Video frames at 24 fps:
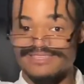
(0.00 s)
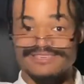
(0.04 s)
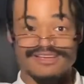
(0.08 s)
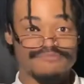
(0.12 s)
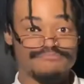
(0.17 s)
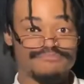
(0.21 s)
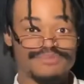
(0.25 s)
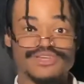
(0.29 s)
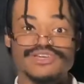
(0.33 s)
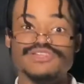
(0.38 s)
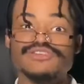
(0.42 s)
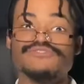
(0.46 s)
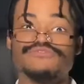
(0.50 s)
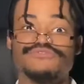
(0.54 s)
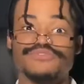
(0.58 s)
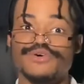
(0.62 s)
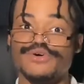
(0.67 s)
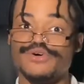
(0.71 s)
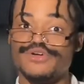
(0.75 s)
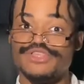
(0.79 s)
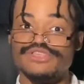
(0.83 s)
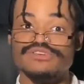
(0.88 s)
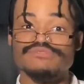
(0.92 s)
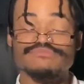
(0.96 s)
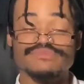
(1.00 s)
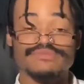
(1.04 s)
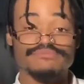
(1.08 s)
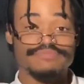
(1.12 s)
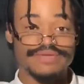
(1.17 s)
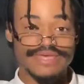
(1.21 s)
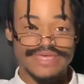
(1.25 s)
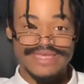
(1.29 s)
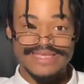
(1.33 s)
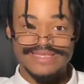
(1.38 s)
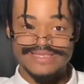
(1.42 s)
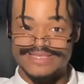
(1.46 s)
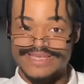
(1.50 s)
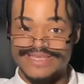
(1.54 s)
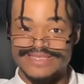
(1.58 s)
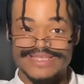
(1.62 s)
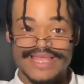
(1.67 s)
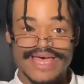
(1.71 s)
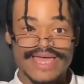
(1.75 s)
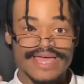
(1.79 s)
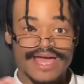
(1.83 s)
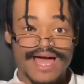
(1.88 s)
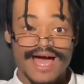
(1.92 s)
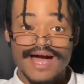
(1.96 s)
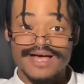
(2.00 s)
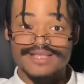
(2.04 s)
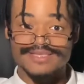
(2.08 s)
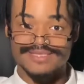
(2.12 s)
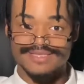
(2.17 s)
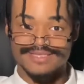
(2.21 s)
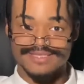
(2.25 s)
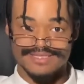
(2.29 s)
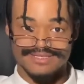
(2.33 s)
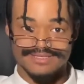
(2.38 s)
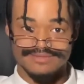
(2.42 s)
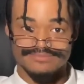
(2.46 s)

are beautiful human beings just like us.